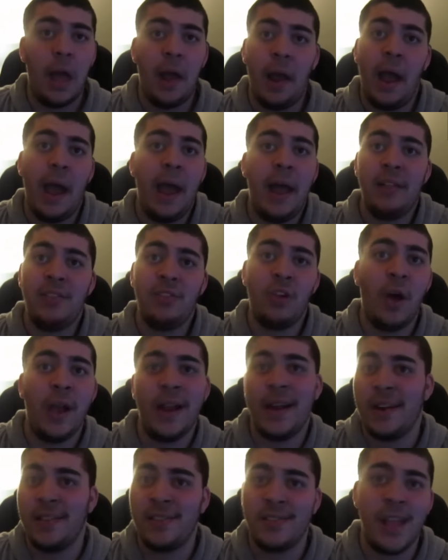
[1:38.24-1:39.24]
That's all
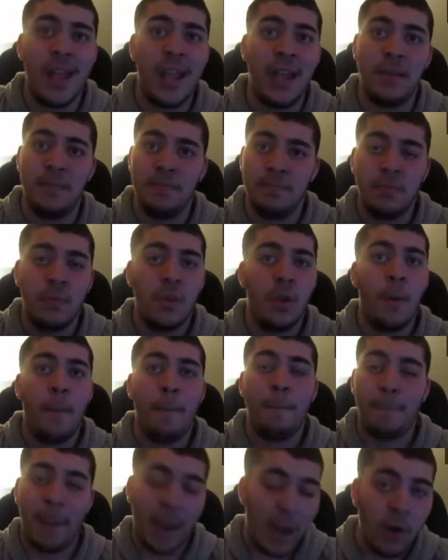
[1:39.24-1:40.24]
I gotta say.
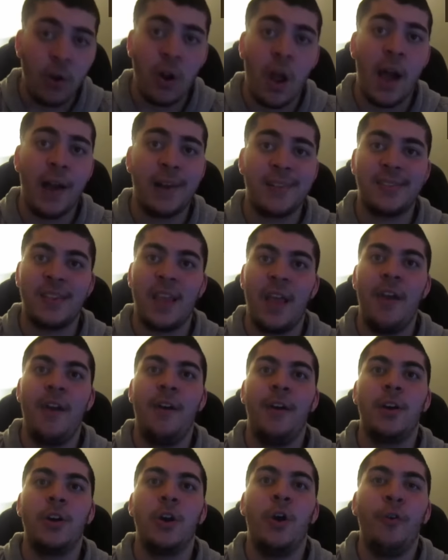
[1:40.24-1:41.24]
Paradox,
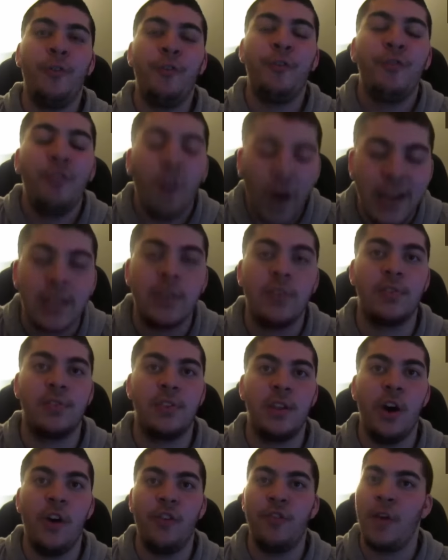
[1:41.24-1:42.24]
go fuck
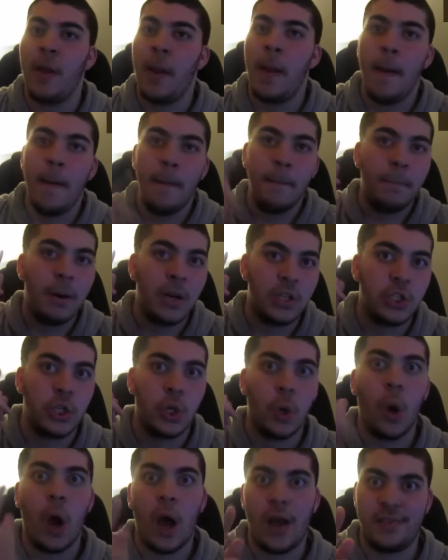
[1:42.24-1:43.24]
yourself, but
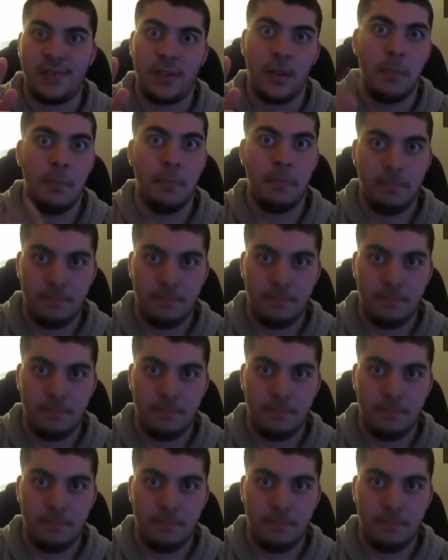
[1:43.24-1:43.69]
you're awesome.